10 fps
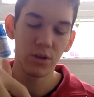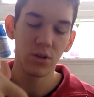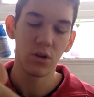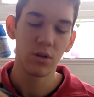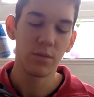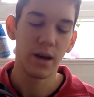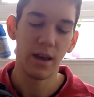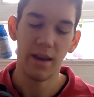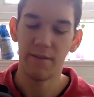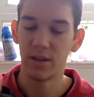on my
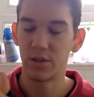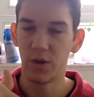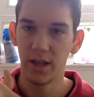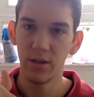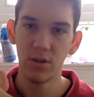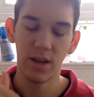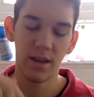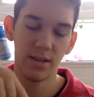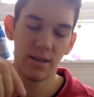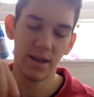FX trainer,
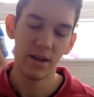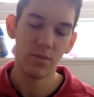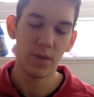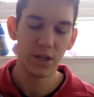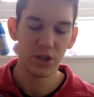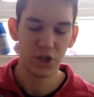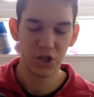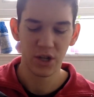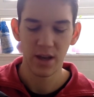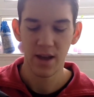and they are
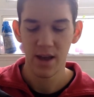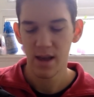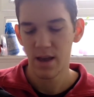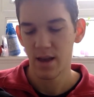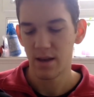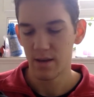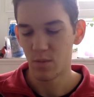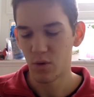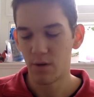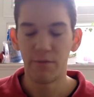much
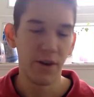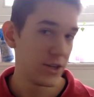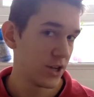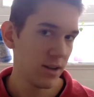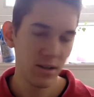more fragile.